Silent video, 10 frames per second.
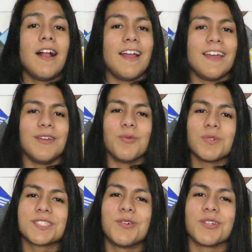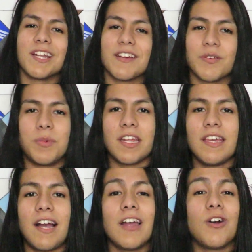Hey, what's going on
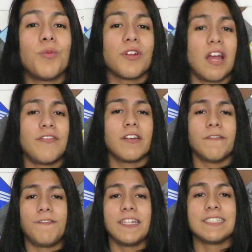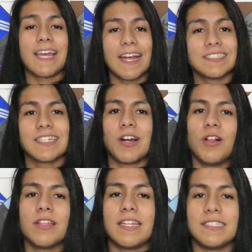everybody? I hope you're having a fantastic
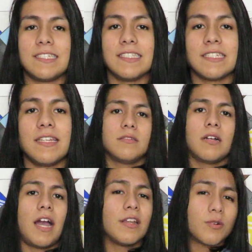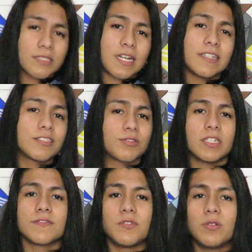holiday season. I know it's kind of
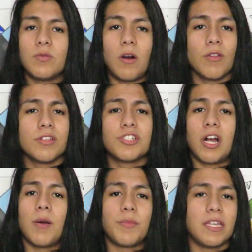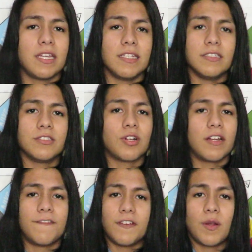stressful, all the shopping and trying
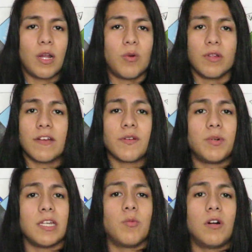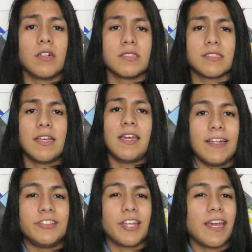to figure out what everybody wants,
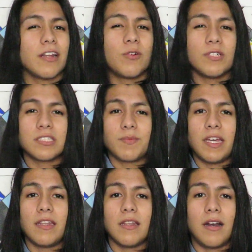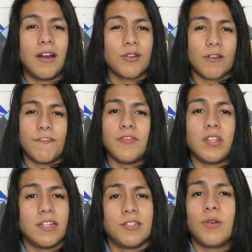and you can't always spend $150
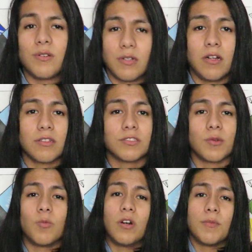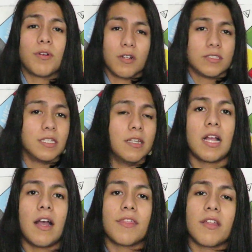to $200 on one person.
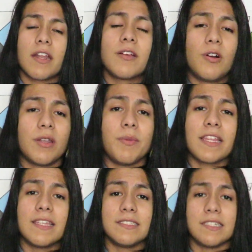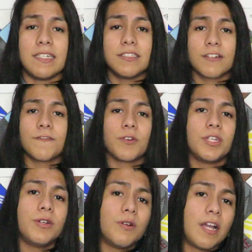I thought I'd go ahead and make things easier for
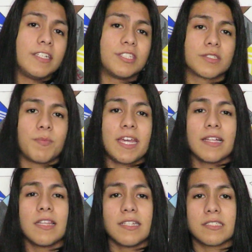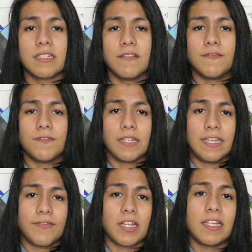you and just make a list of
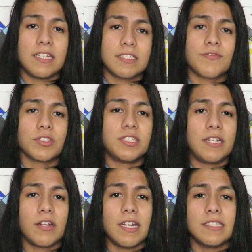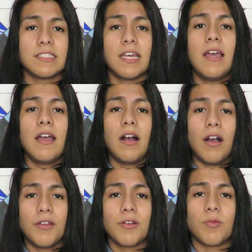gift ideas for sneakerheads
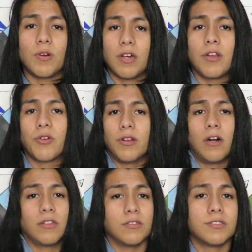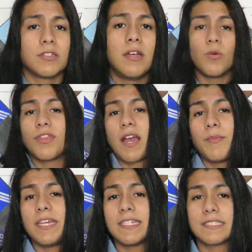under $100. With
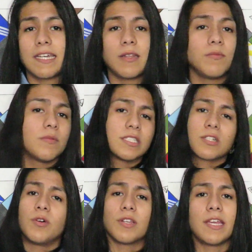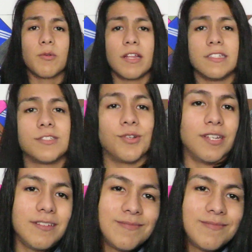that being said, let's go ahead and get right into it.